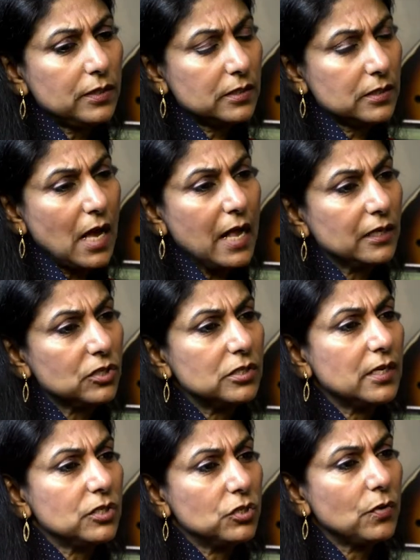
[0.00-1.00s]
this knowledge
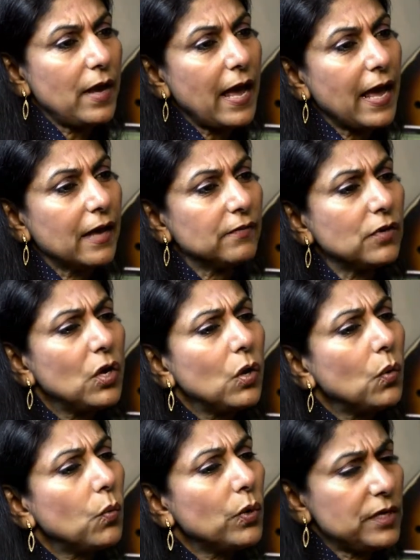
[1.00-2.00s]
that you have,
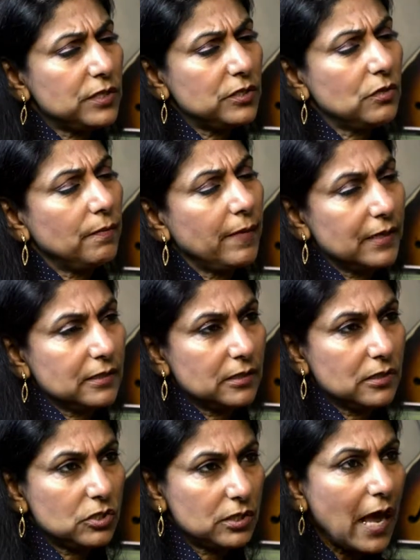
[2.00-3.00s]
what is your
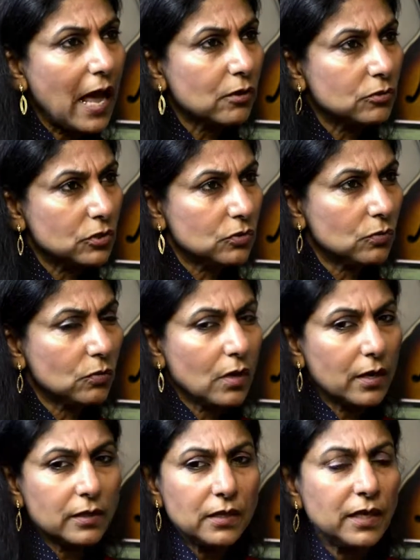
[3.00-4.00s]
message out to
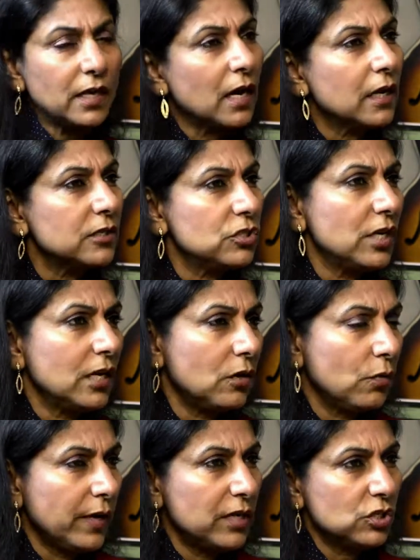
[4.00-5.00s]
the younger
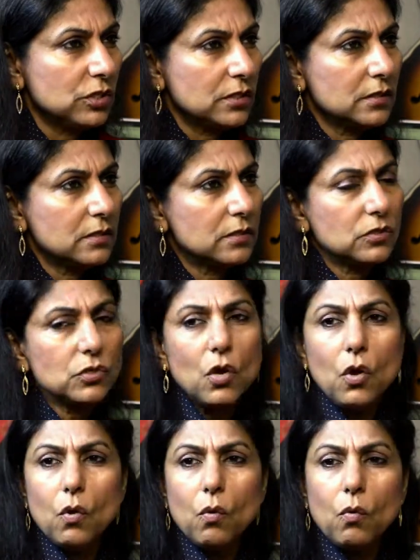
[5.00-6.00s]
generations
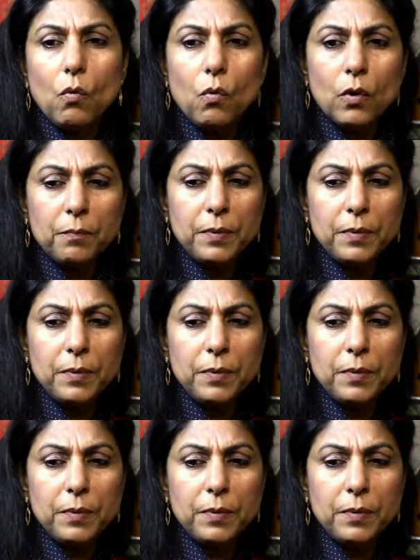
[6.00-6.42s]
or